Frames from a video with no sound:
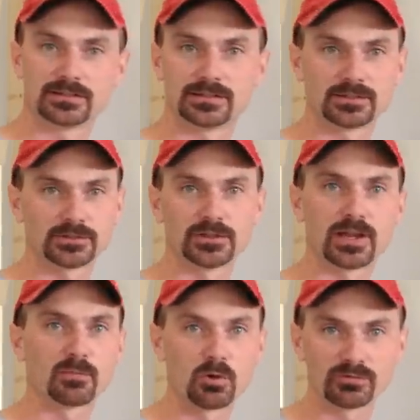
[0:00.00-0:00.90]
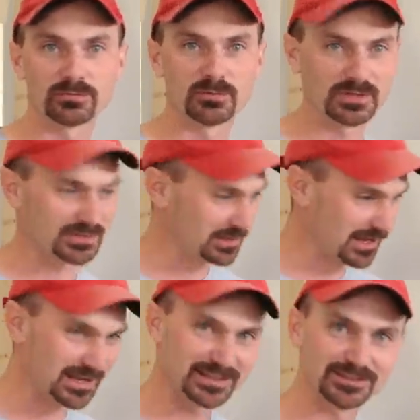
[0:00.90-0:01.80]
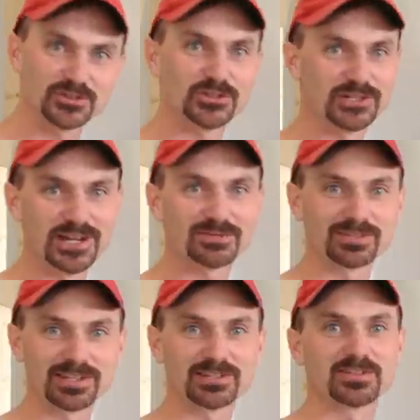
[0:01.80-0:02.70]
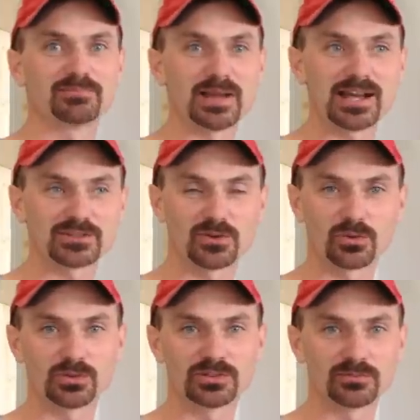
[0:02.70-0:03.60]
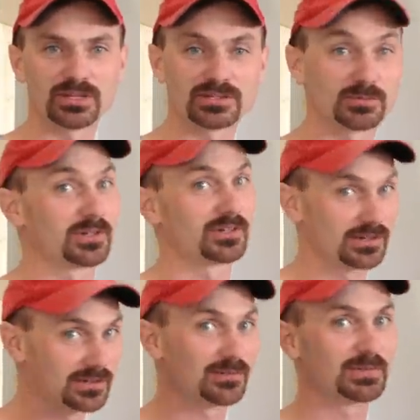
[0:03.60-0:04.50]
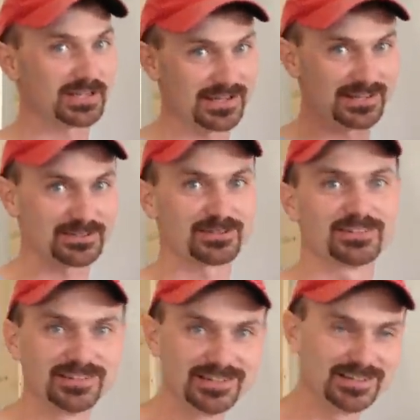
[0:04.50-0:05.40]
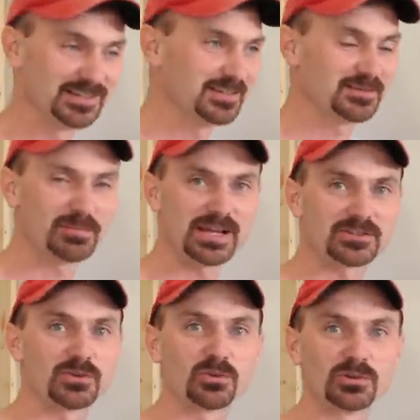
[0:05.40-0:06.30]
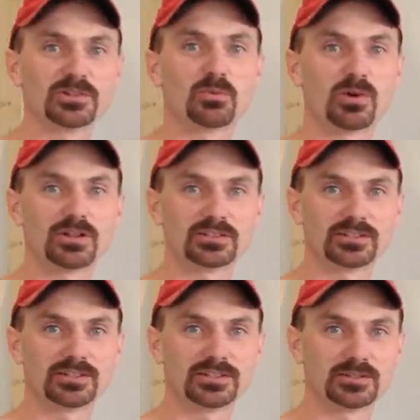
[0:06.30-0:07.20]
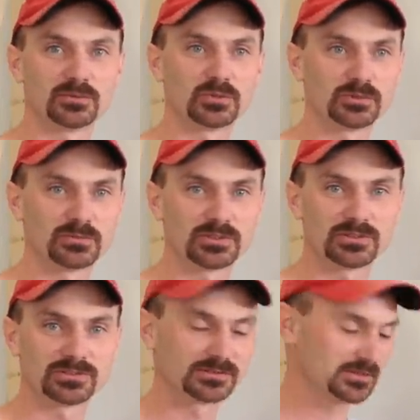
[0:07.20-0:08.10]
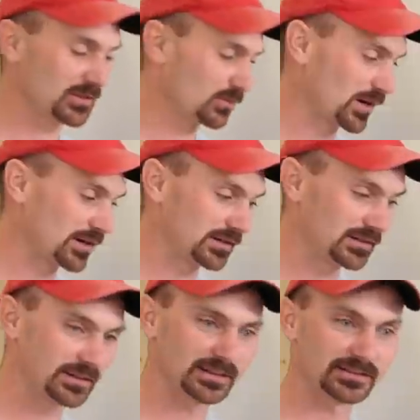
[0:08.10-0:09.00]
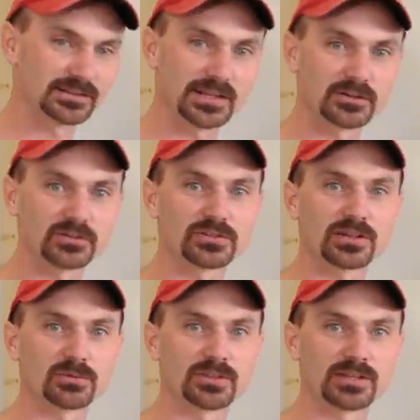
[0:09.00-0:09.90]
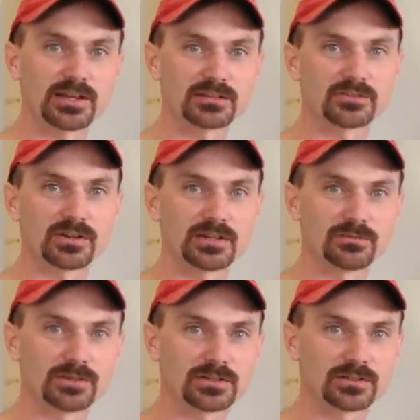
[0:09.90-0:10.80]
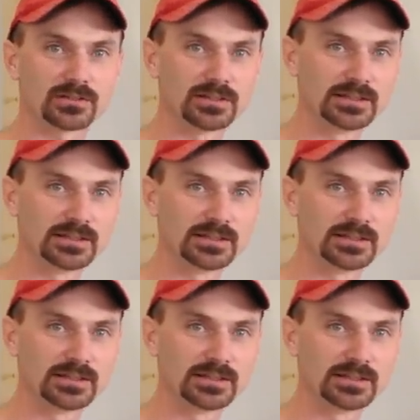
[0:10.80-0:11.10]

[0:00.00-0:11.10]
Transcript: You know, you come home from a busy day and sure enough the kids have bashed a hole in the basement or somebody has bashed a hole in the wall in, in their room or somewhere and uh, now you're stuck with the task of trying to fix it.